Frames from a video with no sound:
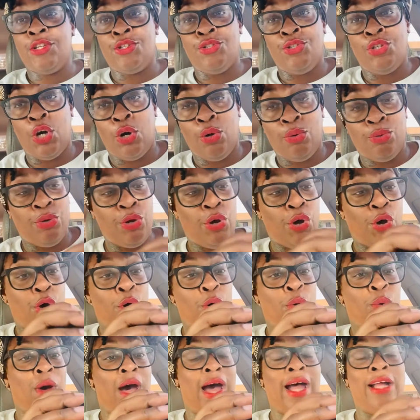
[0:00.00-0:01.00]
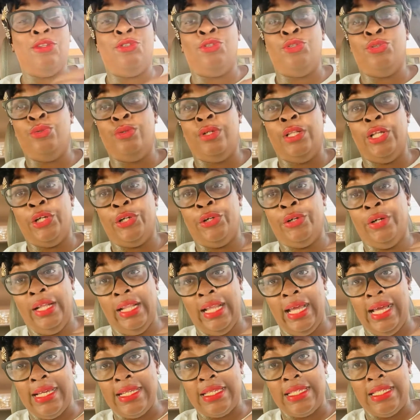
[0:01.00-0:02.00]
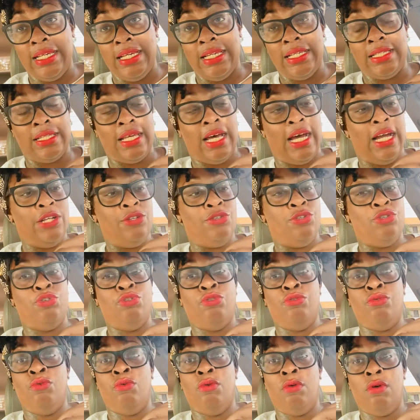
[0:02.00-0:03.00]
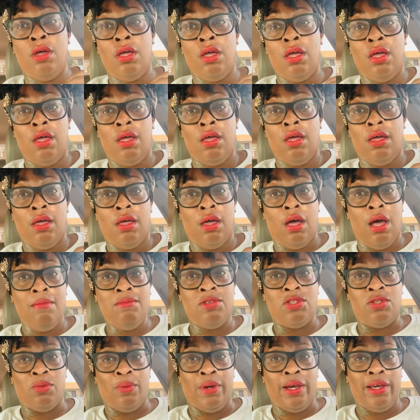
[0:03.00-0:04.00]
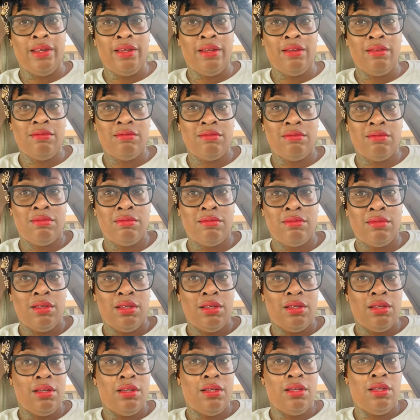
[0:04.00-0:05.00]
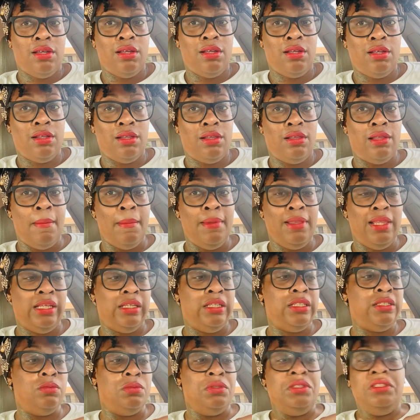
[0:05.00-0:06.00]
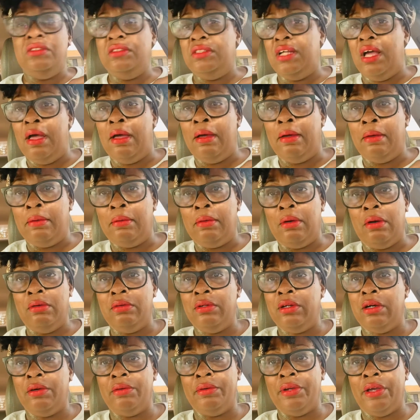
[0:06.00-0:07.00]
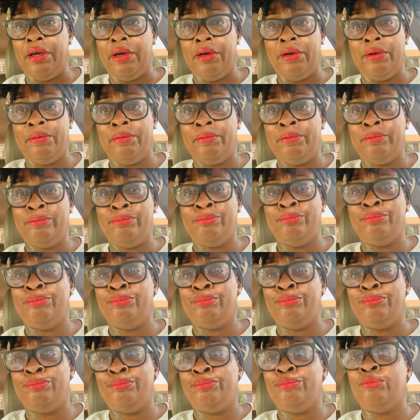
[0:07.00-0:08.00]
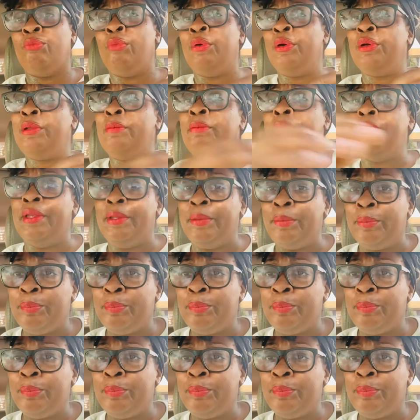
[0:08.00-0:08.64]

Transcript: don't know i do glitter glasses i do i'm sweating let me let this one down hold on y'all wait a minute